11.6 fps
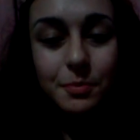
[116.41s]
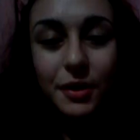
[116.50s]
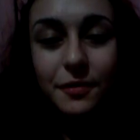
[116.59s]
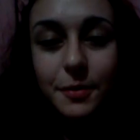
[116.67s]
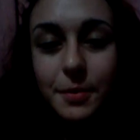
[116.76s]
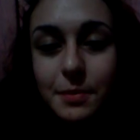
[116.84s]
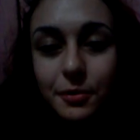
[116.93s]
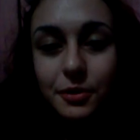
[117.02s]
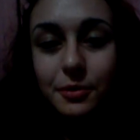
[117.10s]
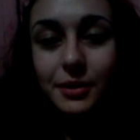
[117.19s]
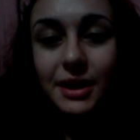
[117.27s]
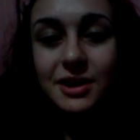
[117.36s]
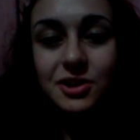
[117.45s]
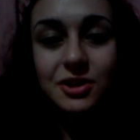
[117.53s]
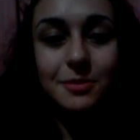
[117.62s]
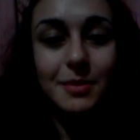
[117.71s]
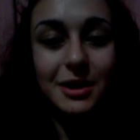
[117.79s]
both the people in the
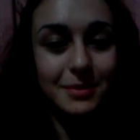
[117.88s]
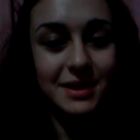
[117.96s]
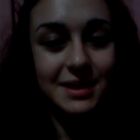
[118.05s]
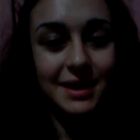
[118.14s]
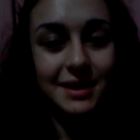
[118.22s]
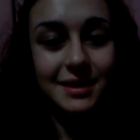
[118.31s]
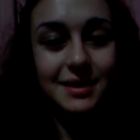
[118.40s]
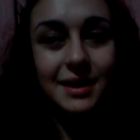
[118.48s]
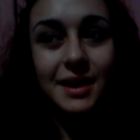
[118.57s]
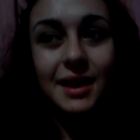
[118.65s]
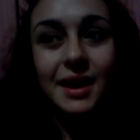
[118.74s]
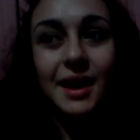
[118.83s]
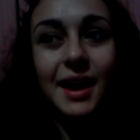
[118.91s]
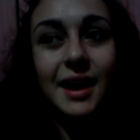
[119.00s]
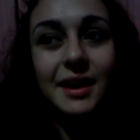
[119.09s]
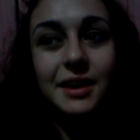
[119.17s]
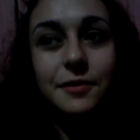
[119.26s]
relationship make mistakes.
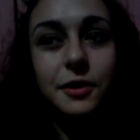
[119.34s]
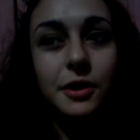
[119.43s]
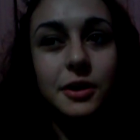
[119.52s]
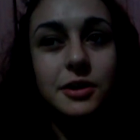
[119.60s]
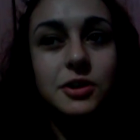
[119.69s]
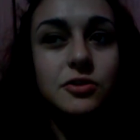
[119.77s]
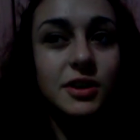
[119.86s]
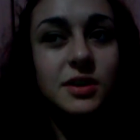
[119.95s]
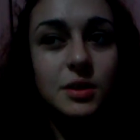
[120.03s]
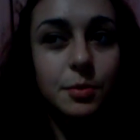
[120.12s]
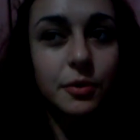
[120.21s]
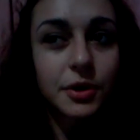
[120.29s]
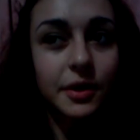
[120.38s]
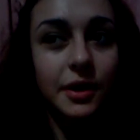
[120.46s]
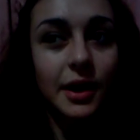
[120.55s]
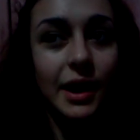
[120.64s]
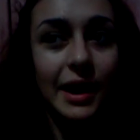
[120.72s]
And if you're going to stress the point
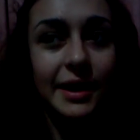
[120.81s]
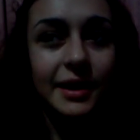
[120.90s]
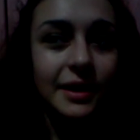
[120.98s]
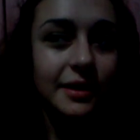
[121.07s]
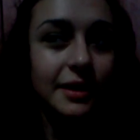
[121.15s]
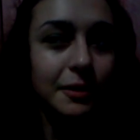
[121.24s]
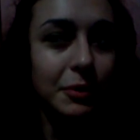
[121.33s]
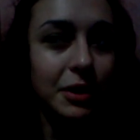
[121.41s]
on the guy, then